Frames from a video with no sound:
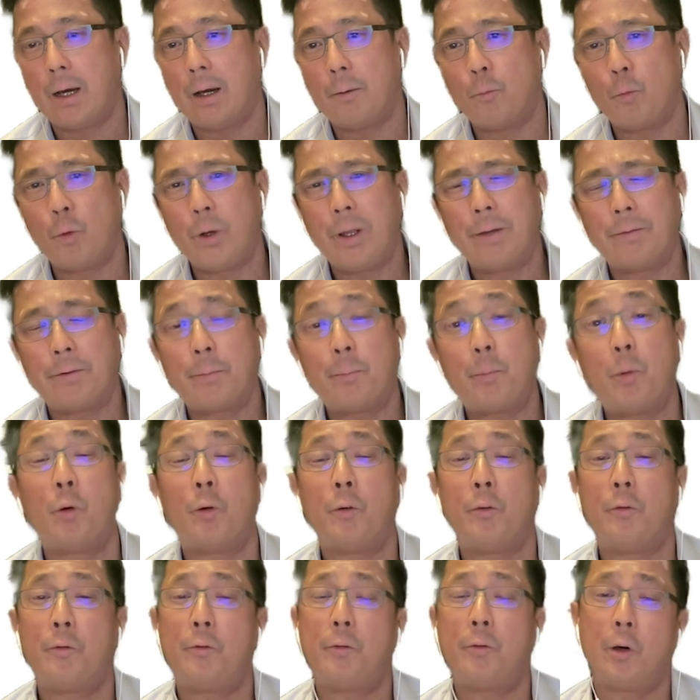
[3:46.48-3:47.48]
We have a
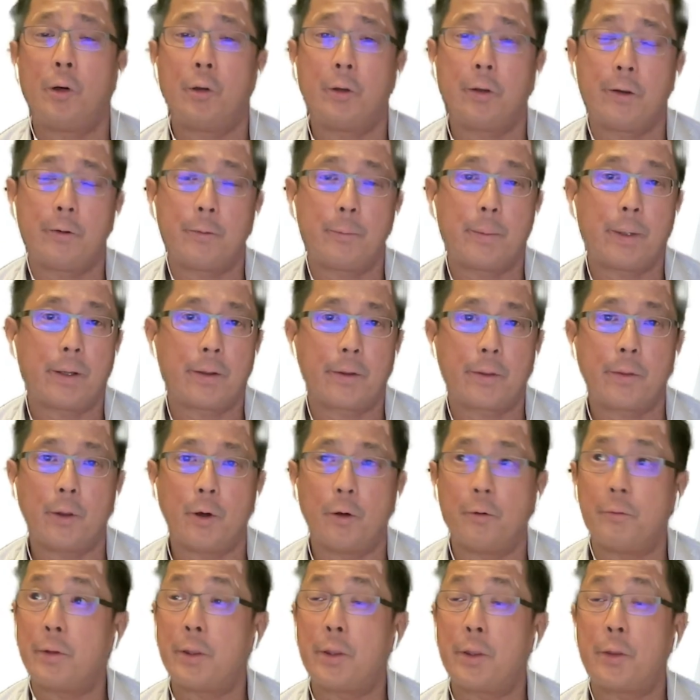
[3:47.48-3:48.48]
portfolio of about
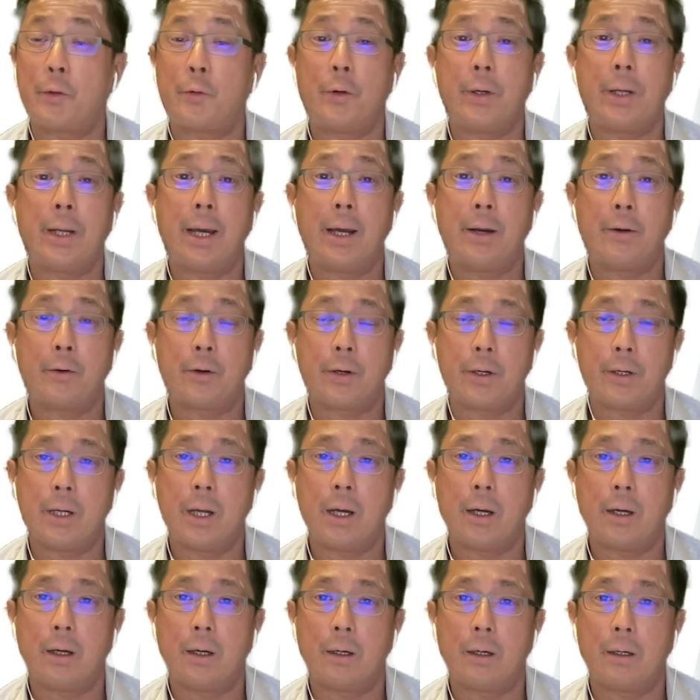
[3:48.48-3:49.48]
over 300
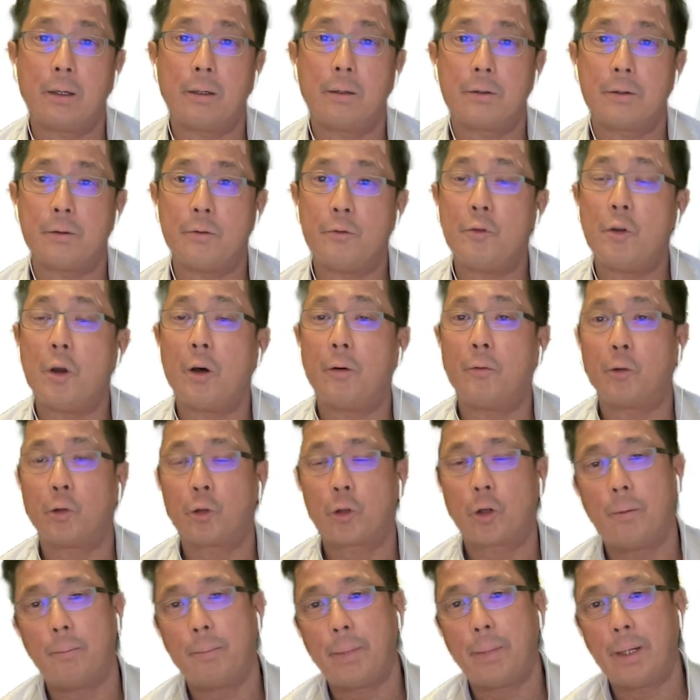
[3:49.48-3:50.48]
novel
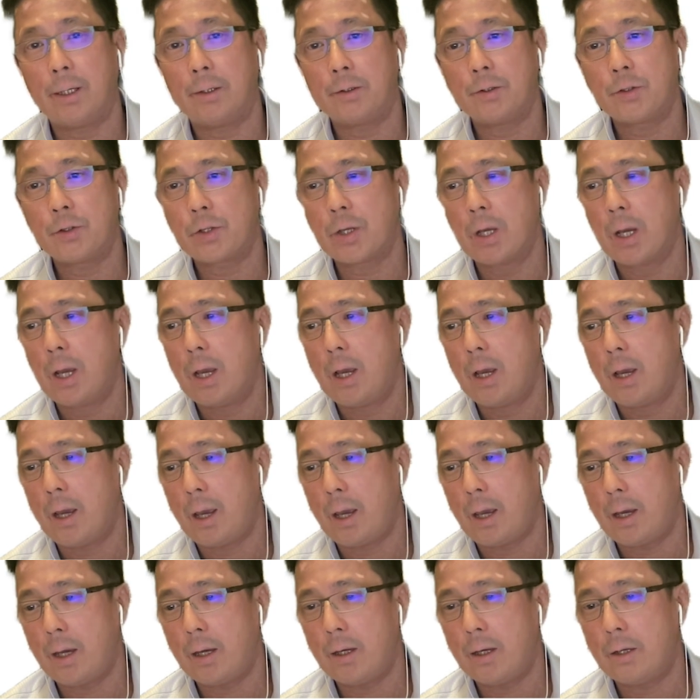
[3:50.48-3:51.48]
compounds,
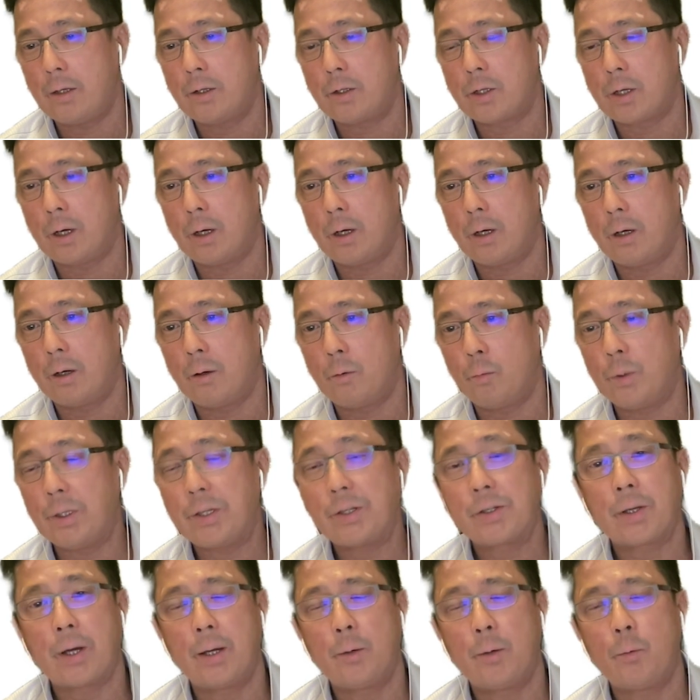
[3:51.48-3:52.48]
and we
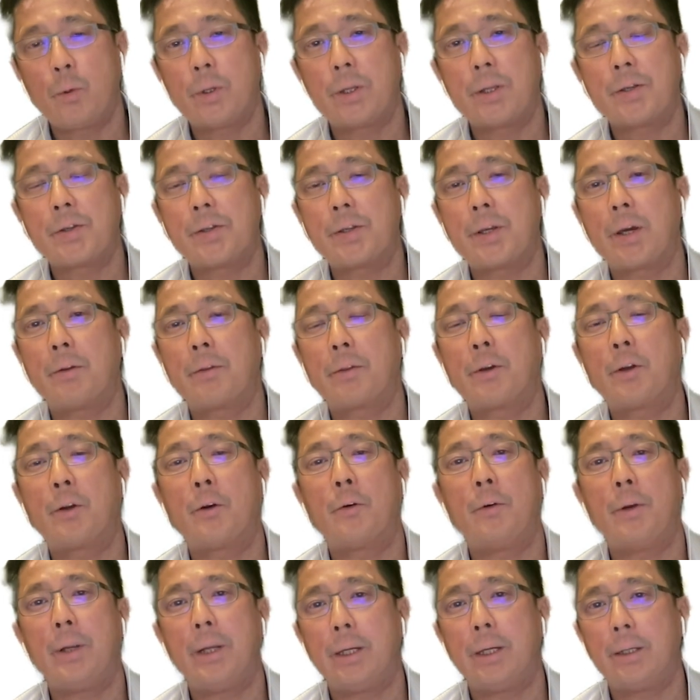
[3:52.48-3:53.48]
signed with a South
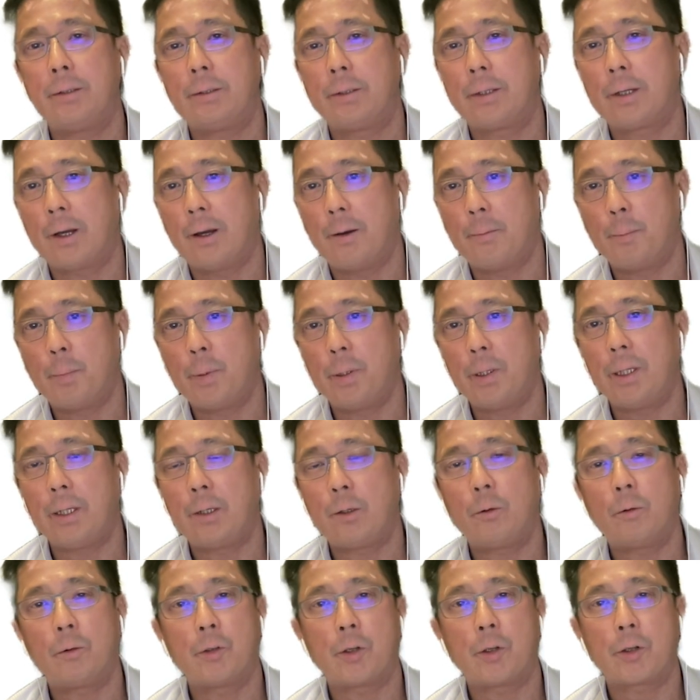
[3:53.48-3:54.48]
Korean company
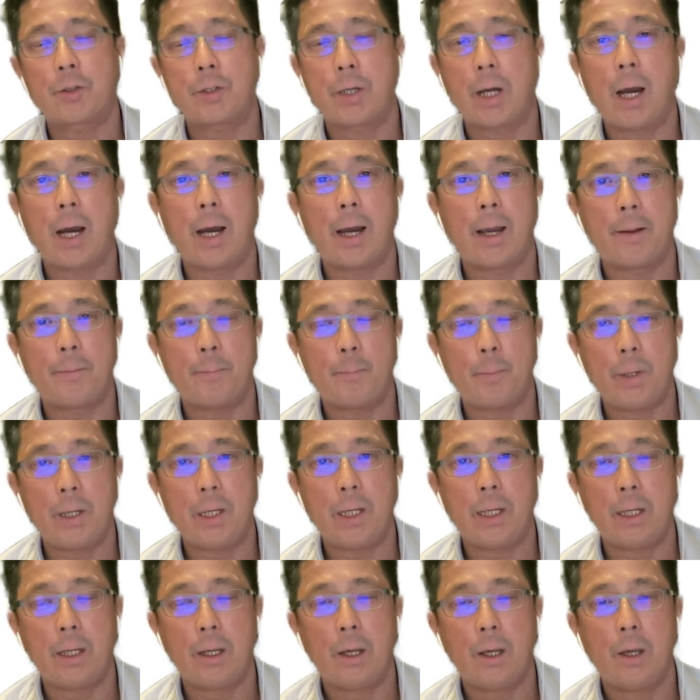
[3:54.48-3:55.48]
called Dr.
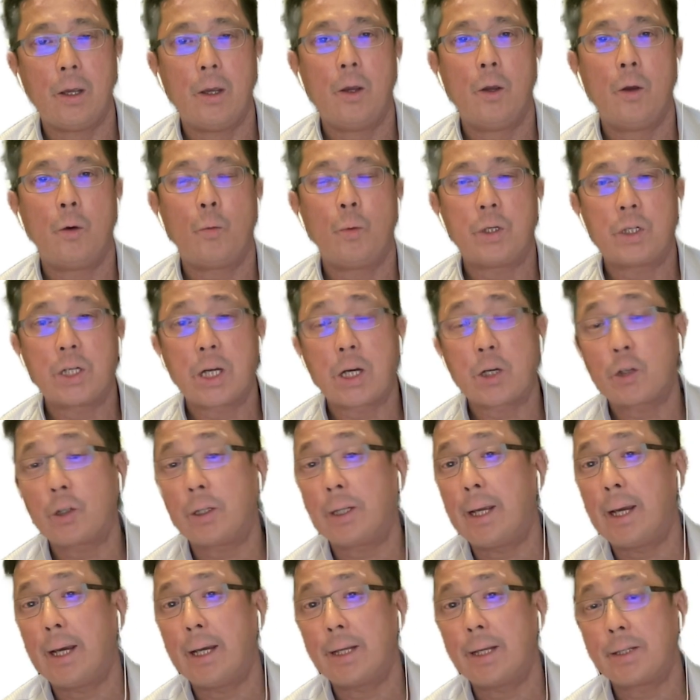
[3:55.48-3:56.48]
IMB, which
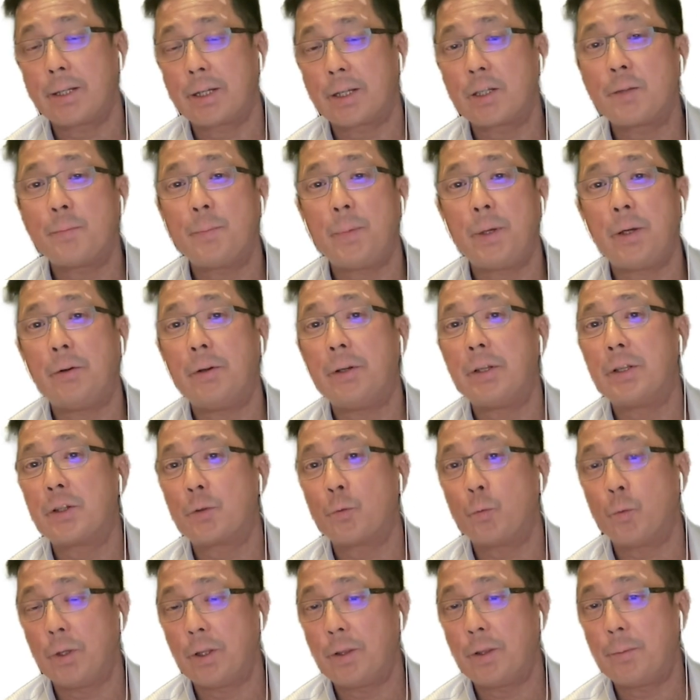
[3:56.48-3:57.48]
actually has experience
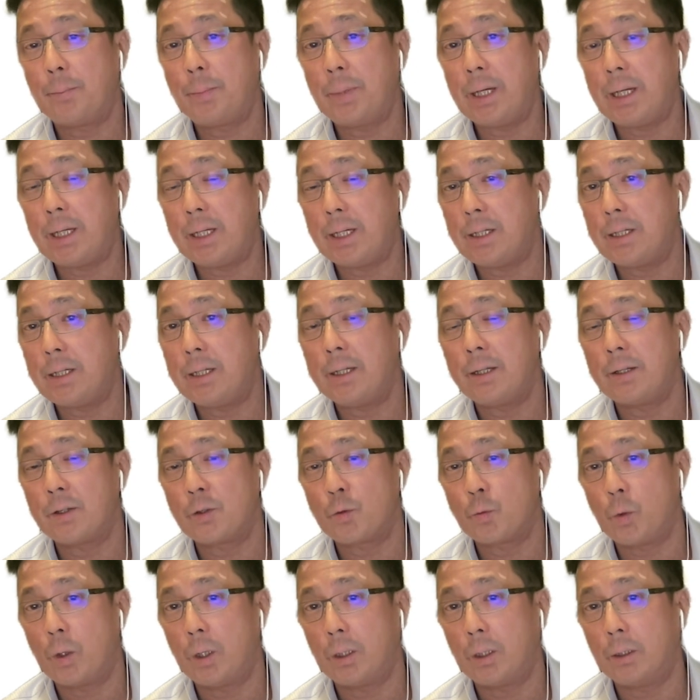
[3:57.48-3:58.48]
with PDT as
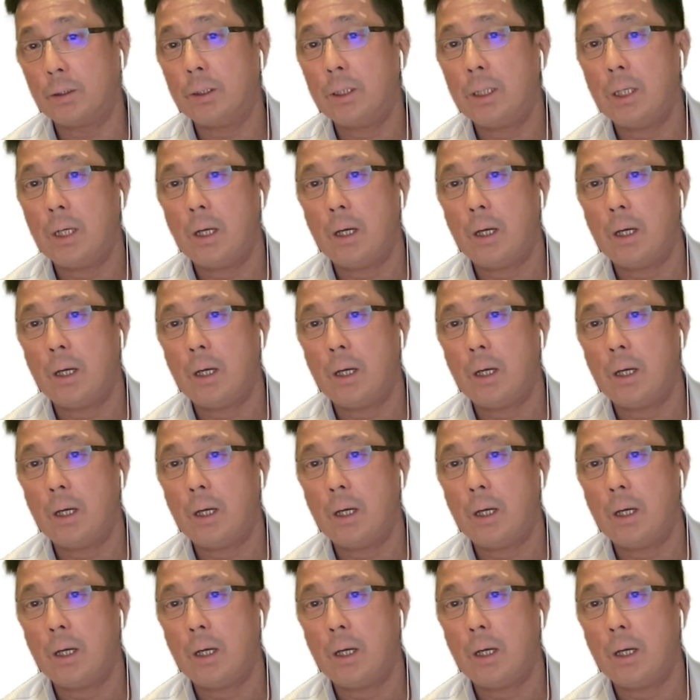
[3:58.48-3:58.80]
well.